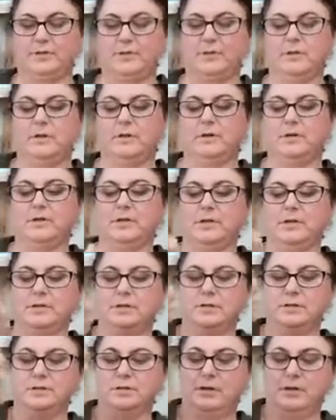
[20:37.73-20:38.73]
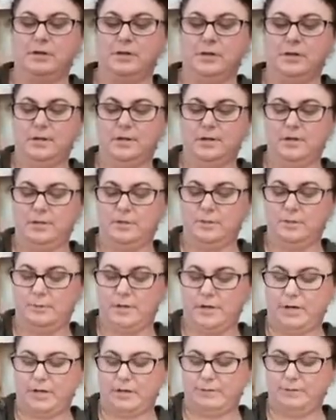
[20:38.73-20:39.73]
So there it is. The
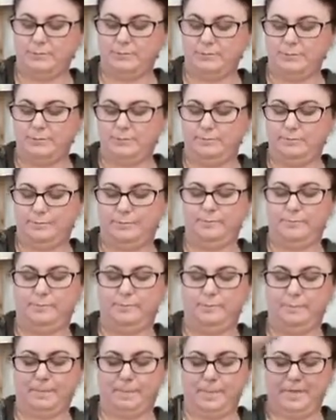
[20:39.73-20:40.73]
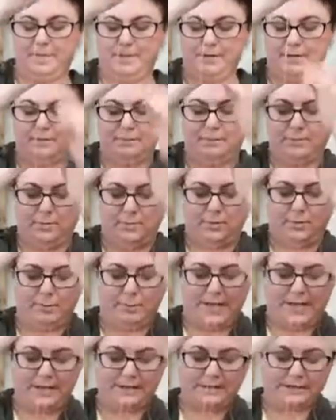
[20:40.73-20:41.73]
bottom. I go
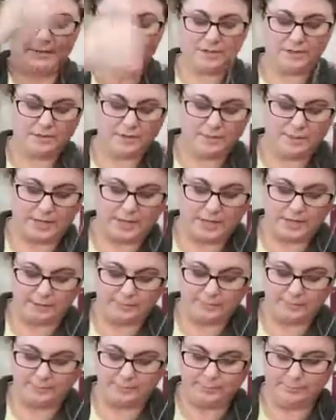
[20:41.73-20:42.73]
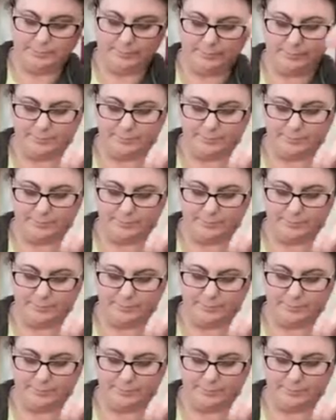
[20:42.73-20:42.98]
back down the bottom.